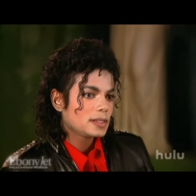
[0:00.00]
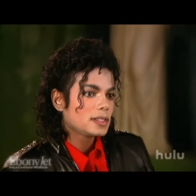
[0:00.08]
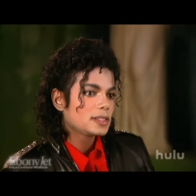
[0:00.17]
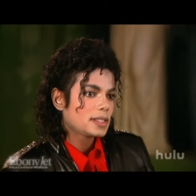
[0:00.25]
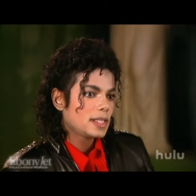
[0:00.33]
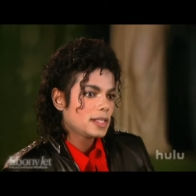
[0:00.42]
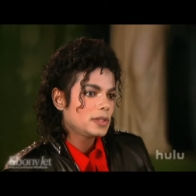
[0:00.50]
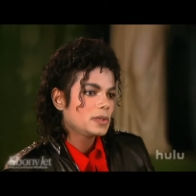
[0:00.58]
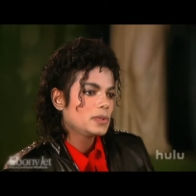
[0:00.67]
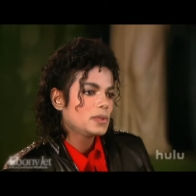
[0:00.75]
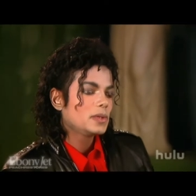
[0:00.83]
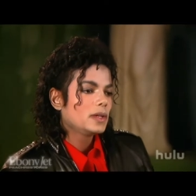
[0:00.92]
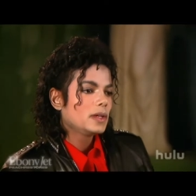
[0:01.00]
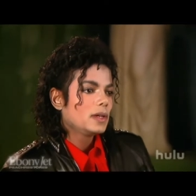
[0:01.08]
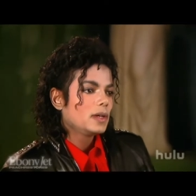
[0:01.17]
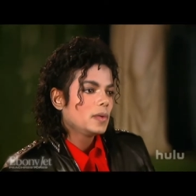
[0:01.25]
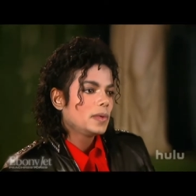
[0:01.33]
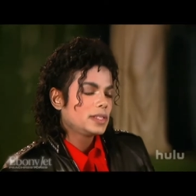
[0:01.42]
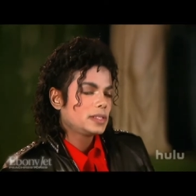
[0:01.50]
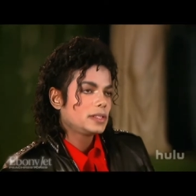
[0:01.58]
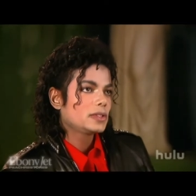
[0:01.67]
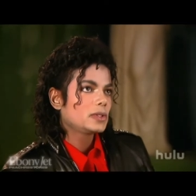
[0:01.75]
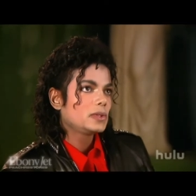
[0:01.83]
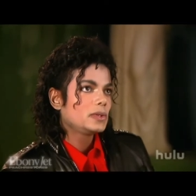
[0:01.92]
This kid who went to
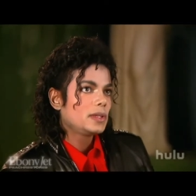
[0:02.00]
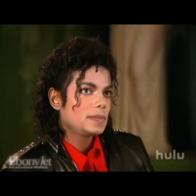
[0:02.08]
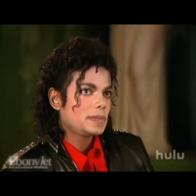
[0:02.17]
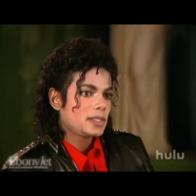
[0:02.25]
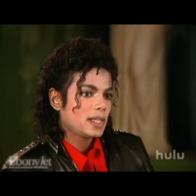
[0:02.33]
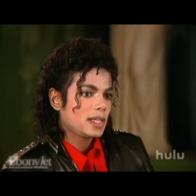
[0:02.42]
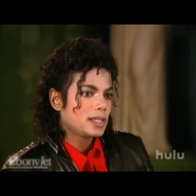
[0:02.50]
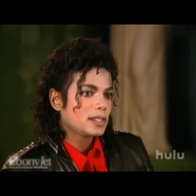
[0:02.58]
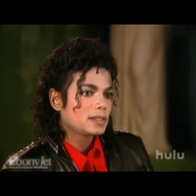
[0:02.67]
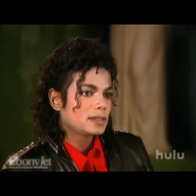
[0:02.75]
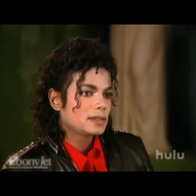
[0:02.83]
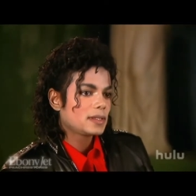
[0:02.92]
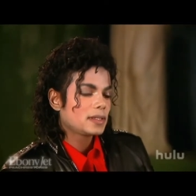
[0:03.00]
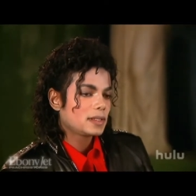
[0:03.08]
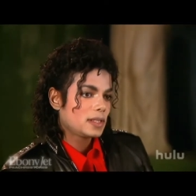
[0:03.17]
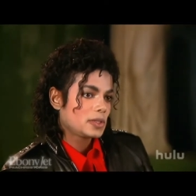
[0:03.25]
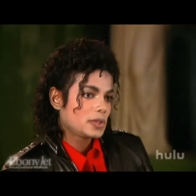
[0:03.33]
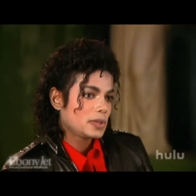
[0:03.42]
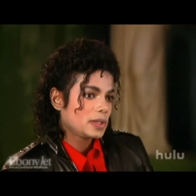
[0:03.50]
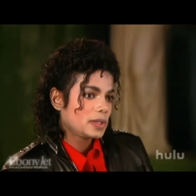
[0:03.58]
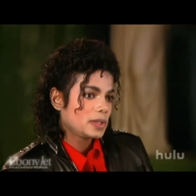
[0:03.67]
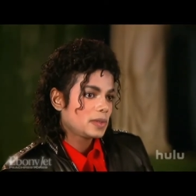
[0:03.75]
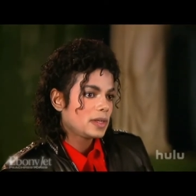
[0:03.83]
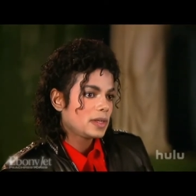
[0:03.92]
school upstate in the country,
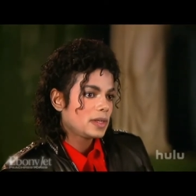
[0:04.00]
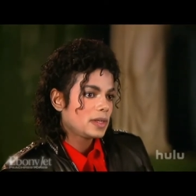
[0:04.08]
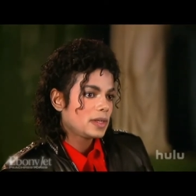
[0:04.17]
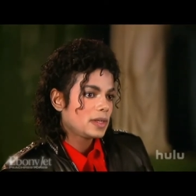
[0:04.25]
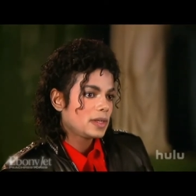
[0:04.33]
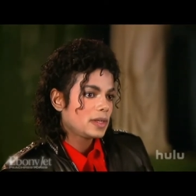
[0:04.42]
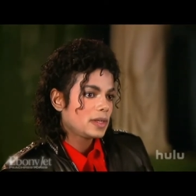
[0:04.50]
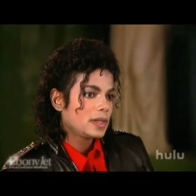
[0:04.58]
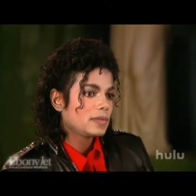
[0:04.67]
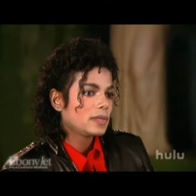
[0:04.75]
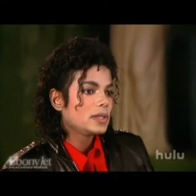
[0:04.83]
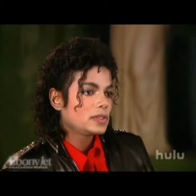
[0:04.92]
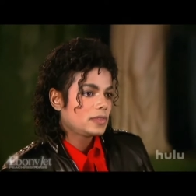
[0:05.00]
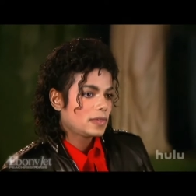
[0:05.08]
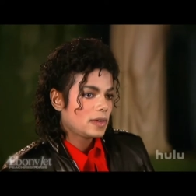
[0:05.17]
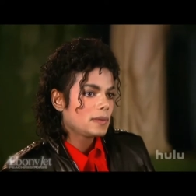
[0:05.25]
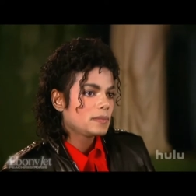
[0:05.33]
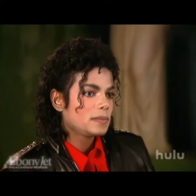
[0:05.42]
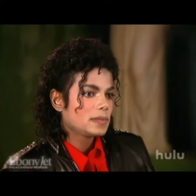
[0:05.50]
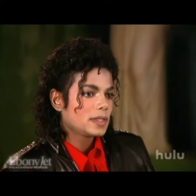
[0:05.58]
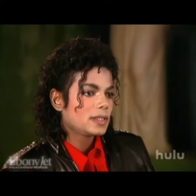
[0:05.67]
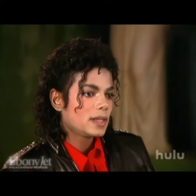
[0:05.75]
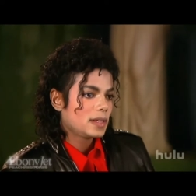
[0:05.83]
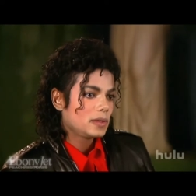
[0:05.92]
whatever, who is from the
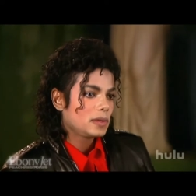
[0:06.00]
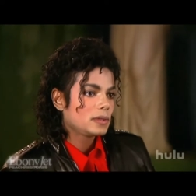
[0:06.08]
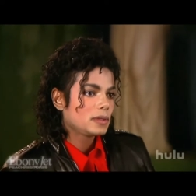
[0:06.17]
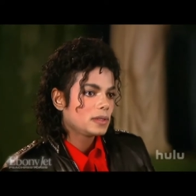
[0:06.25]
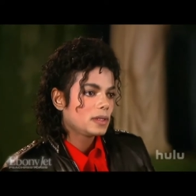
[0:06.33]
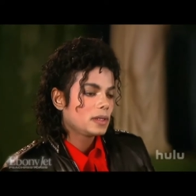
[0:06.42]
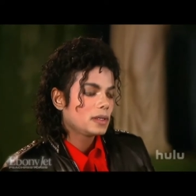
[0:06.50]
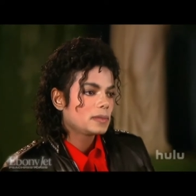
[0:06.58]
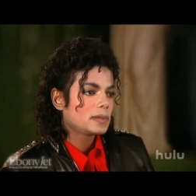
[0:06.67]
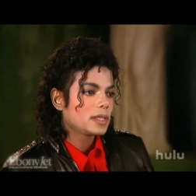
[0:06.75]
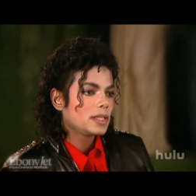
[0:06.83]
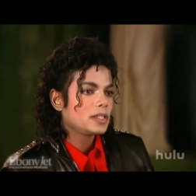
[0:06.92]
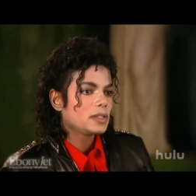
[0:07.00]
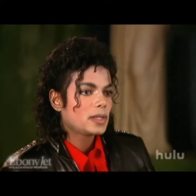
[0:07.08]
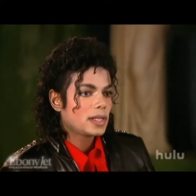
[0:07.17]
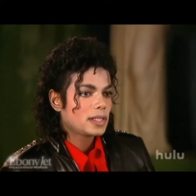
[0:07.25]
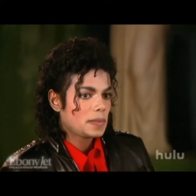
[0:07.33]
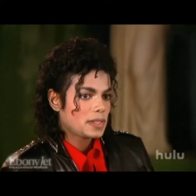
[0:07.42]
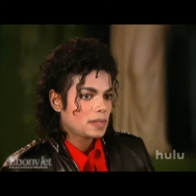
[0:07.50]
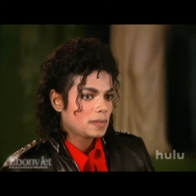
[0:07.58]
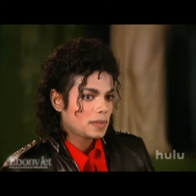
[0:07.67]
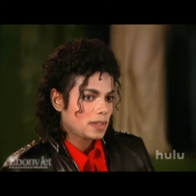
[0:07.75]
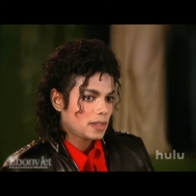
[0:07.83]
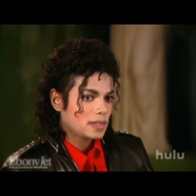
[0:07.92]
ghetto, um, and he tried to make
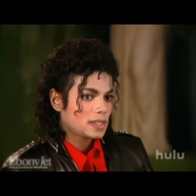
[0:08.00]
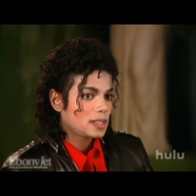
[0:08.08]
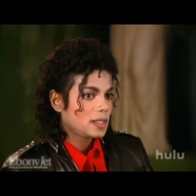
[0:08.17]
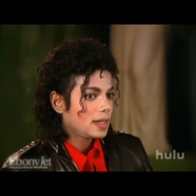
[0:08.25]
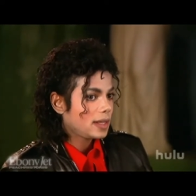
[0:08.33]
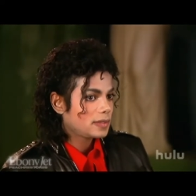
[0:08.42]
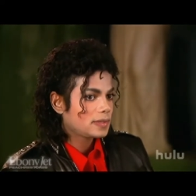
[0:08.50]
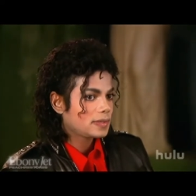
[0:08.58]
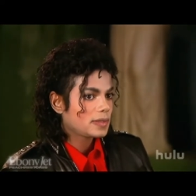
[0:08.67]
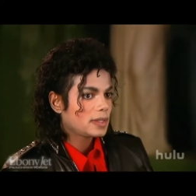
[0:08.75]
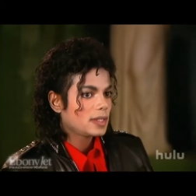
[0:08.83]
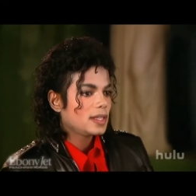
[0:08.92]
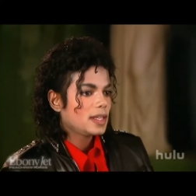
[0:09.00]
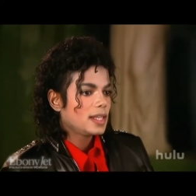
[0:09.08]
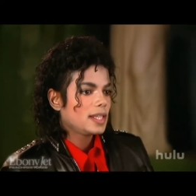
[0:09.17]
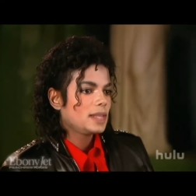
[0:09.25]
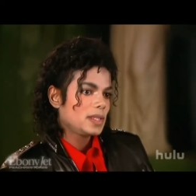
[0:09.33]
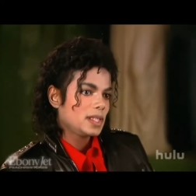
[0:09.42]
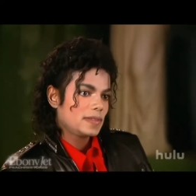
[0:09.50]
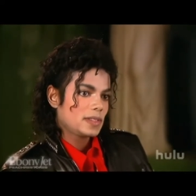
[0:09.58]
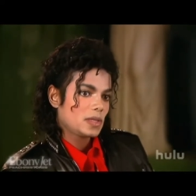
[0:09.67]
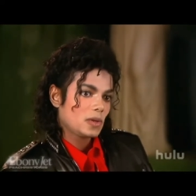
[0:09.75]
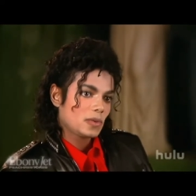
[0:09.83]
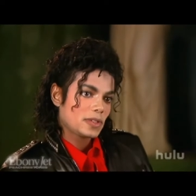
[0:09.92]
something of his life. And he would leave
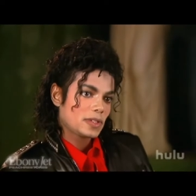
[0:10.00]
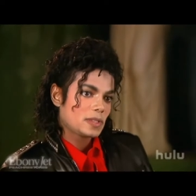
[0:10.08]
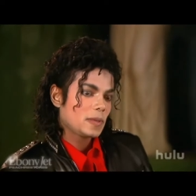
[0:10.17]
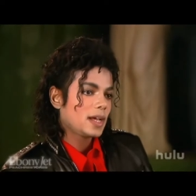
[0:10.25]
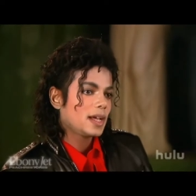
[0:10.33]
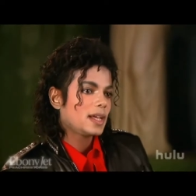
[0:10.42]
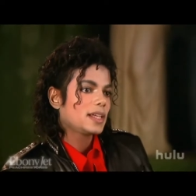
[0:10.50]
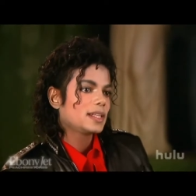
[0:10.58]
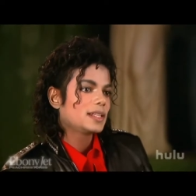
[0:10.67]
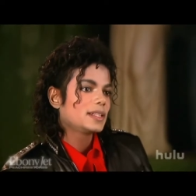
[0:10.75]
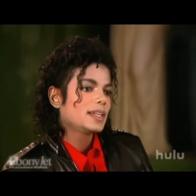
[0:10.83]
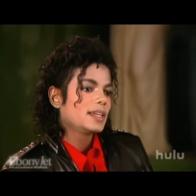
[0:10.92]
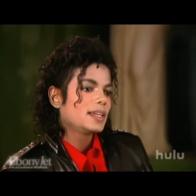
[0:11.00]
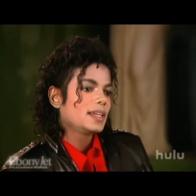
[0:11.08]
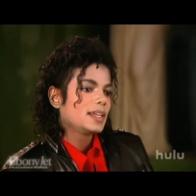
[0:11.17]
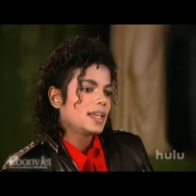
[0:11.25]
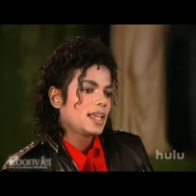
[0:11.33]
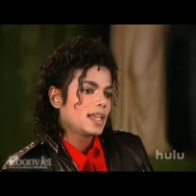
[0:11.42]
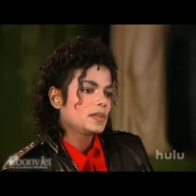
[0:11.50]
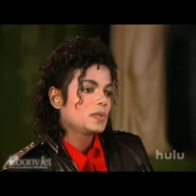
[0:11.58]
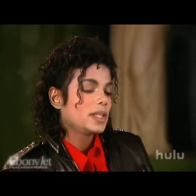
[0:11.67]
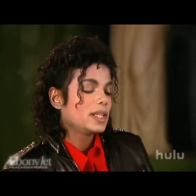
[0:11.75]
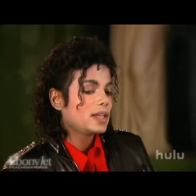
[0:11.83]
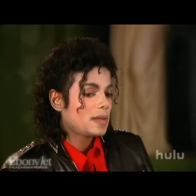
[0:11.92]
his old friends behind. And
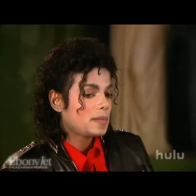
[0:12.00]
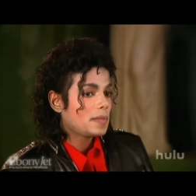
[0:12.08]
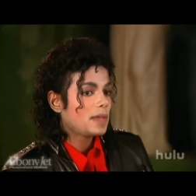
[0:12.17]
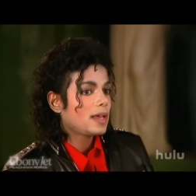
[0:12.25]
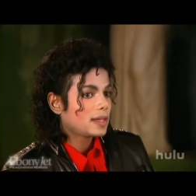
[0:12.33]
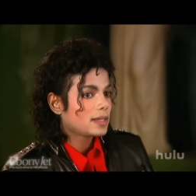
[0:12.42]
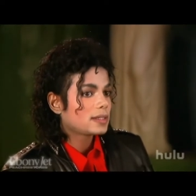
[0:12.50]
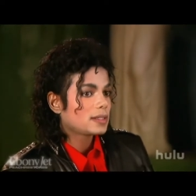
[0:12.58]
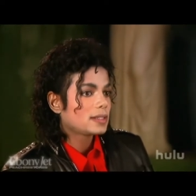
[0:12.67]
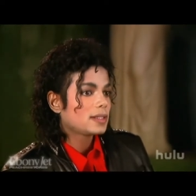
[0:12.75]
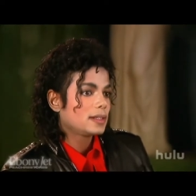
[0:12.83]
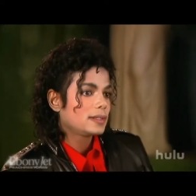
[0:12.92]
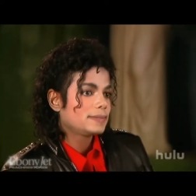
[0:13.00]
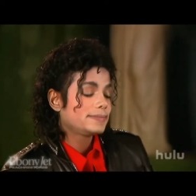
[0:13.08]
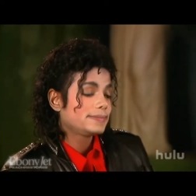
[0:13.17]
when he came back um,